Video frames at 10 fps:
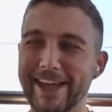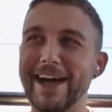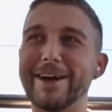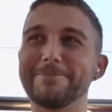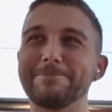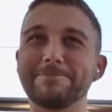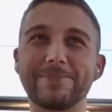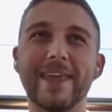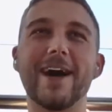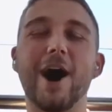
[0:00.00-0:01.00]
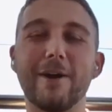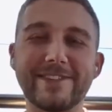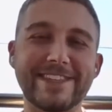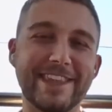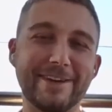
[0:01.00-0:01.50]
Um,
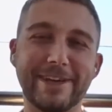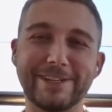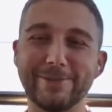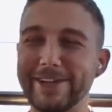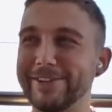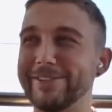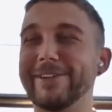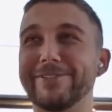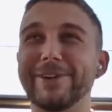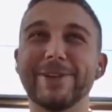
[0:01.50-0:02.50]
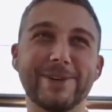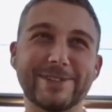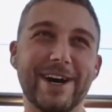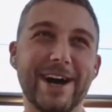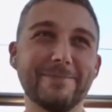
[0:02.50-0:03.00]
obviously, they've been doing it for a
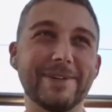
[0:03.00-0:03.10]
long time,